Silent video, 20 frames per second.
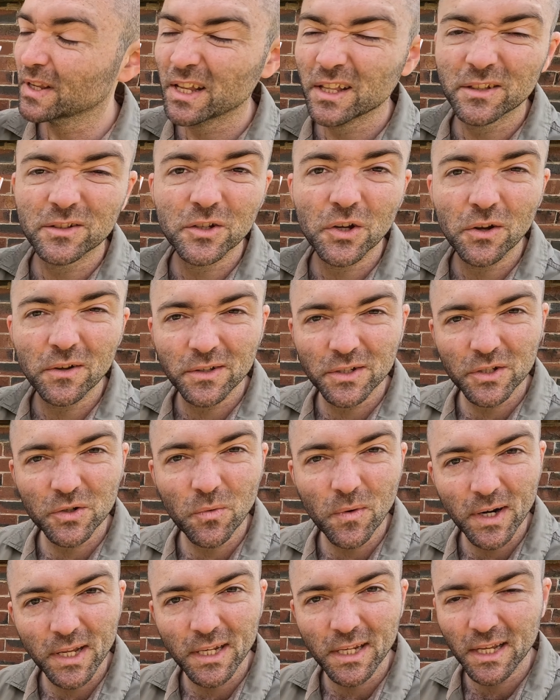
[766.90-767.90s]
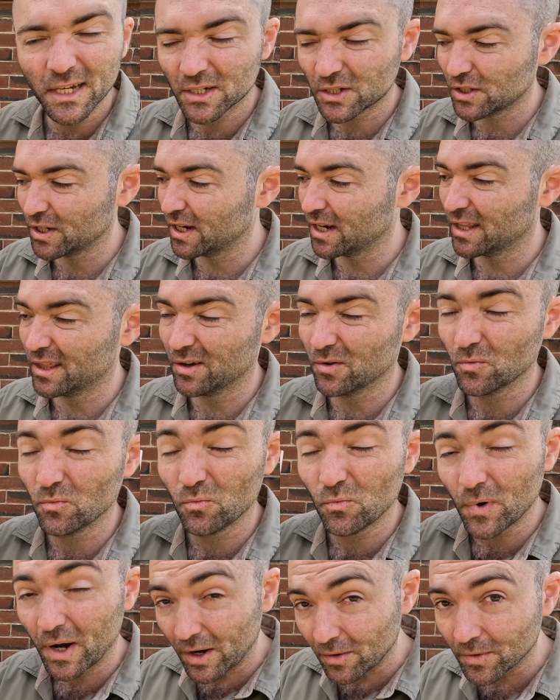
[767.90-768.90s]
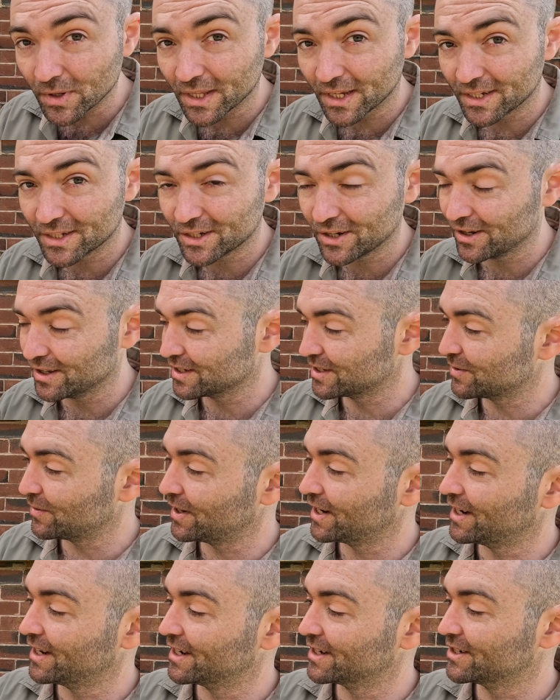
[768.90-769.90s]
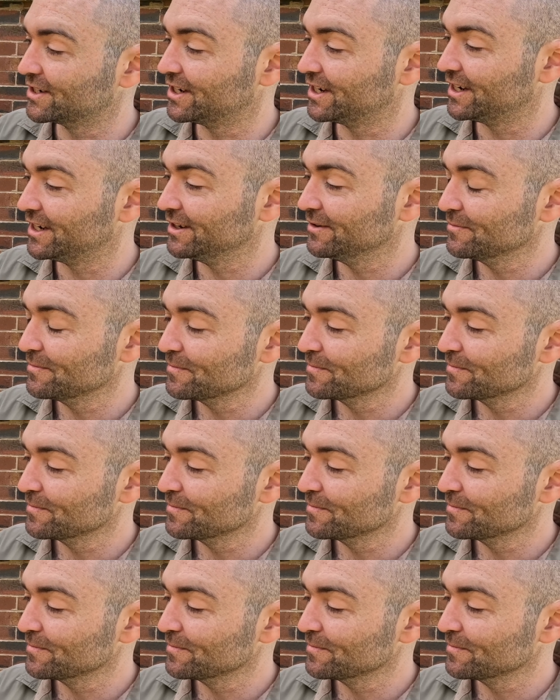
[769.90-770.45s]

It turns 20 next year. The re-release turns 20 next year,